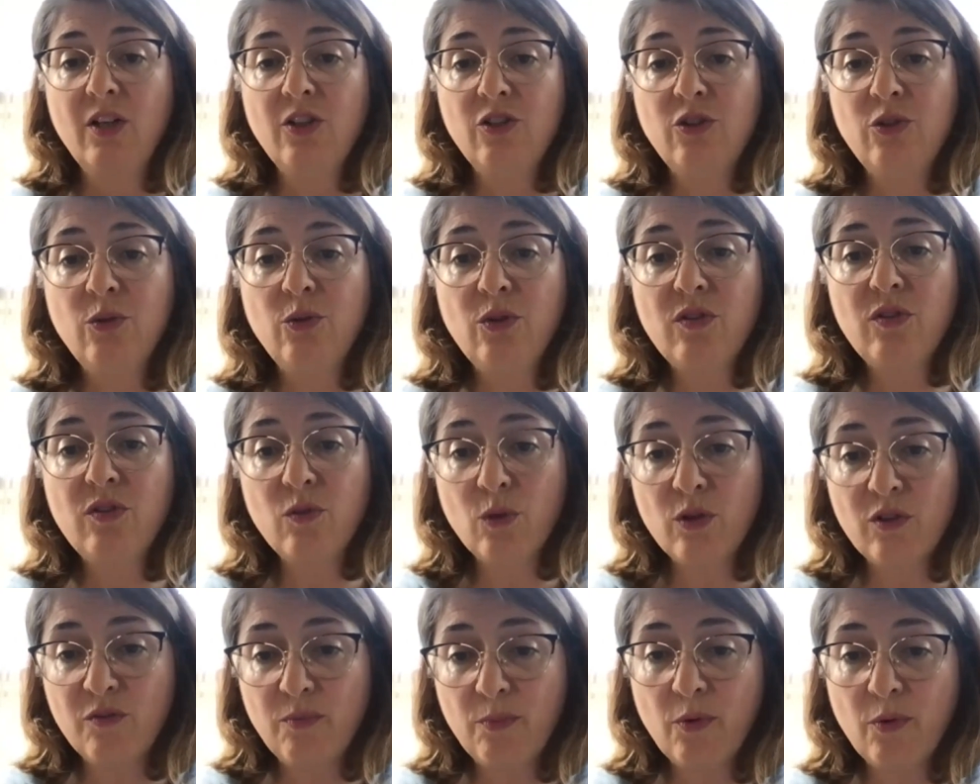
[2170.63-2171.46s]
do
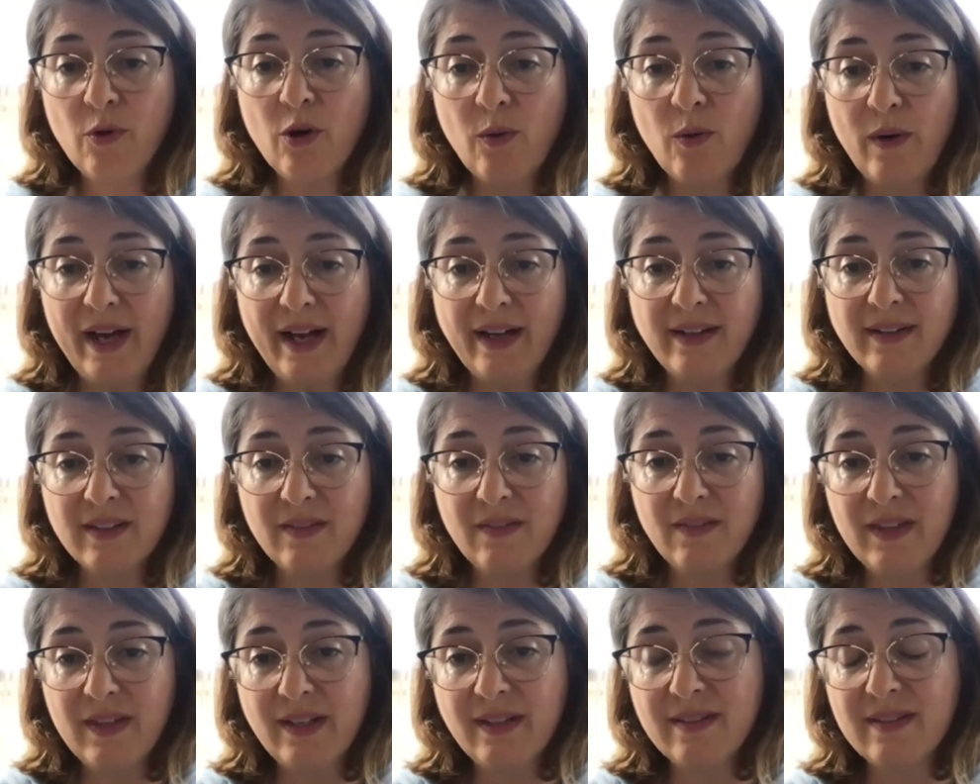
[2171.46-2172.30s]
sort of
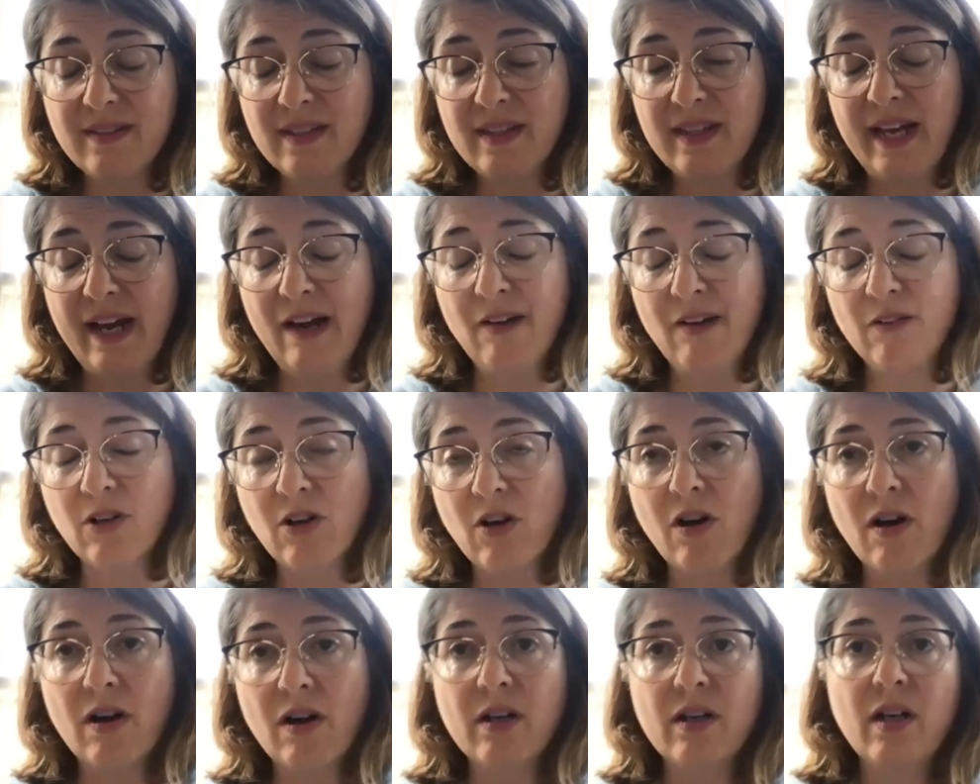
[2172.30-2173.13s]
proactive things in that
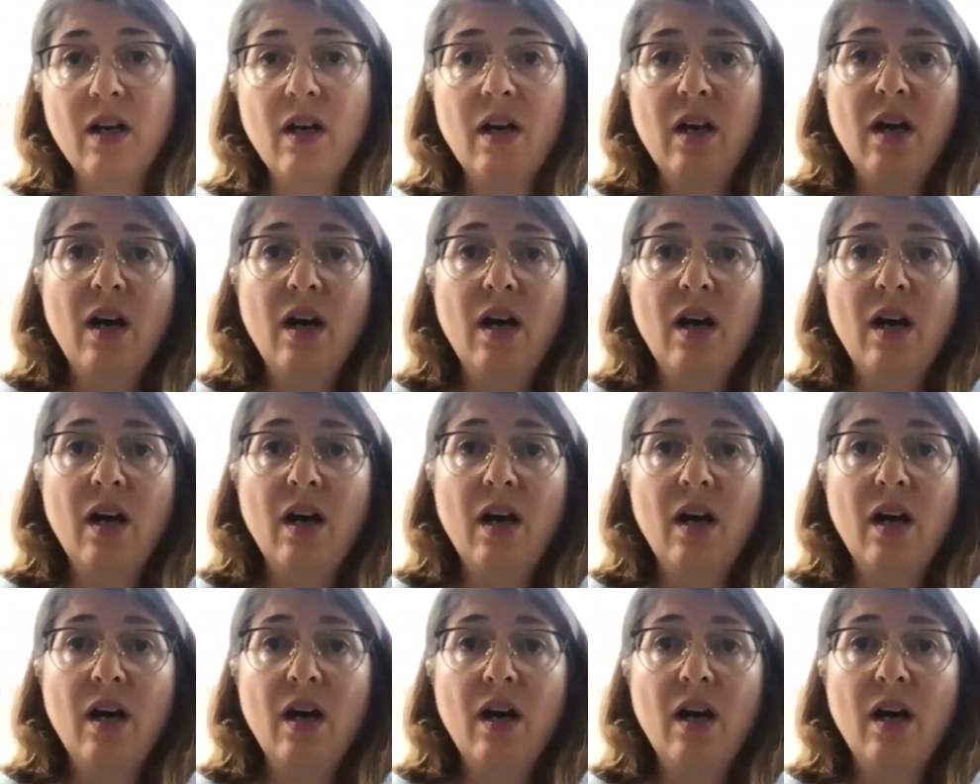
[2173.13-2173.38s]
regard.